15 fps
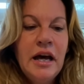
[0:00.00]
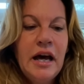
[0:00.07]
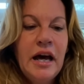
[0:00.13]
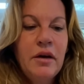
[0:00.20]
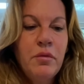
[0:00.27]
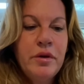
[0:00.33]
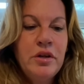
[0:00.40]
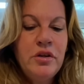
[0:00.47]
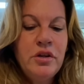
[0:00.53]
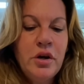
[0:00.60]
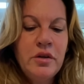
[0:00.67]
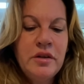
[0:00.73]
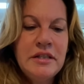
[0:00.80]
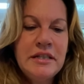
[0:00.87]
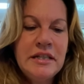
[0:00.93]
And when you know
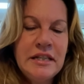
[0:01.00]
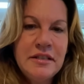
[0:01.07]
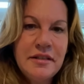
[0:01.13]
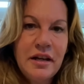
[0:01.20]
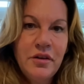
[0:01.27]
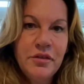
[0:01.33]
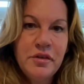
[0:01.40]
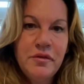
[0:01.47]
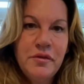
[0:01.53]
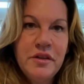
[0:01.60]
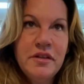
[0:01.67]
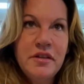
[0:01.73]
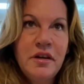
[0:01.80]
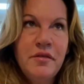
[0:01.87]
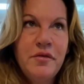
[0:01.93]
the details of the